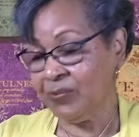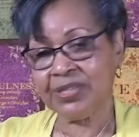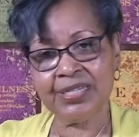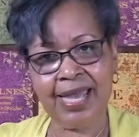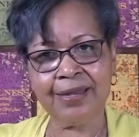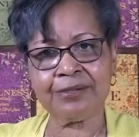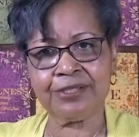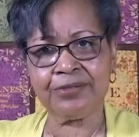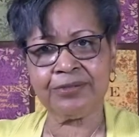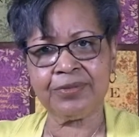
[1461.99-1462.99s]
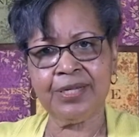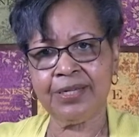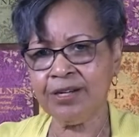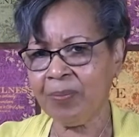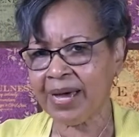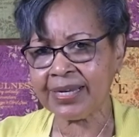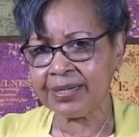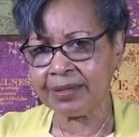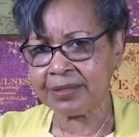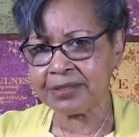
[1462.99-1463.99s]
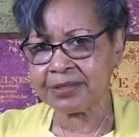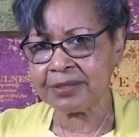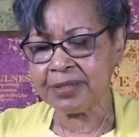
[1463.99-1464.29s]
with an attitude? Nobody does.